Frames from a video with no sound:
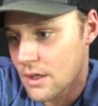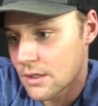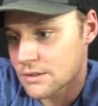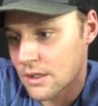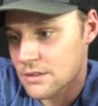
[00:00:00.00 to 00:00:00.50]

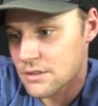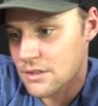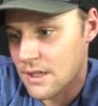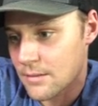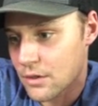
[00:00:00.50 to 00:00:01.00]
Sausages,
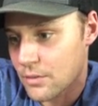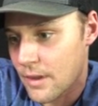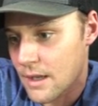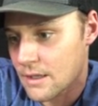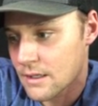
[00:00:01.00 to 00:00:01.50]
hamburger
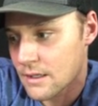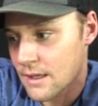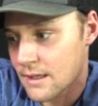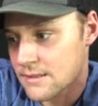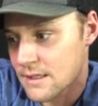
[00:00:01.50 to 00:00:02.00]
patty, and
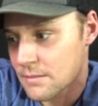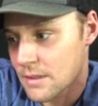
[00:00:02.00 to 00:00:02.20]
eggs can be